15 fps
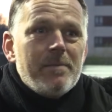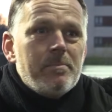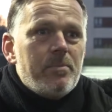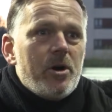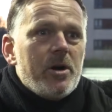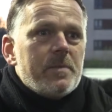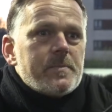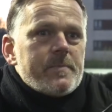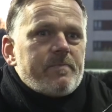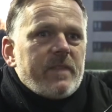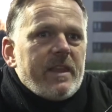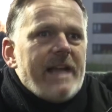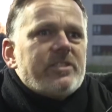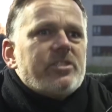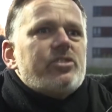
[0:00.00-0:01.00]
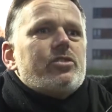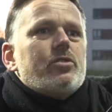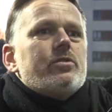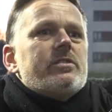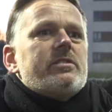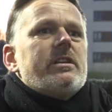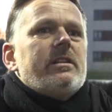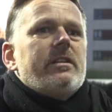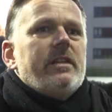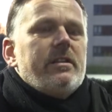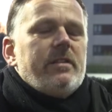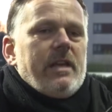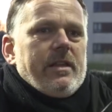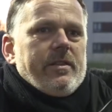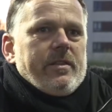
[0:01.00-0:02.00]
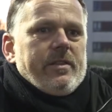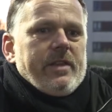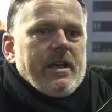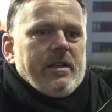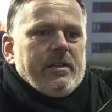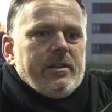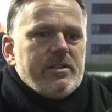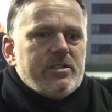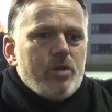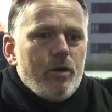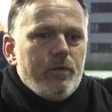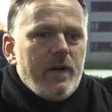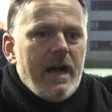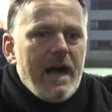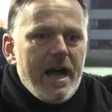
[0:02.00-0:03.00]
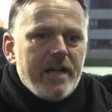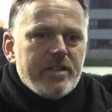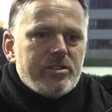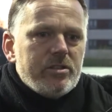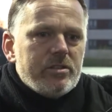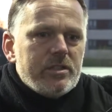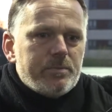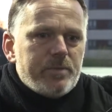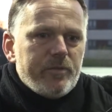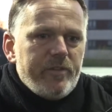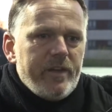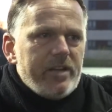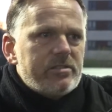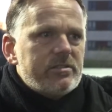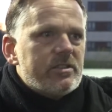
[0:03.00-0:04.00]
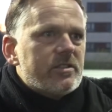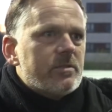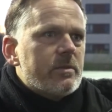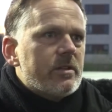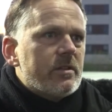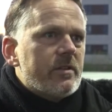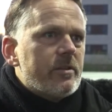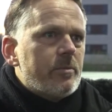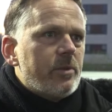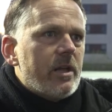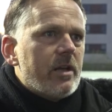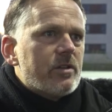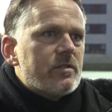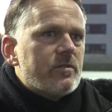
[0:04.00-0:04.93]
But that just shows the sort of attitude and professionalism of the players.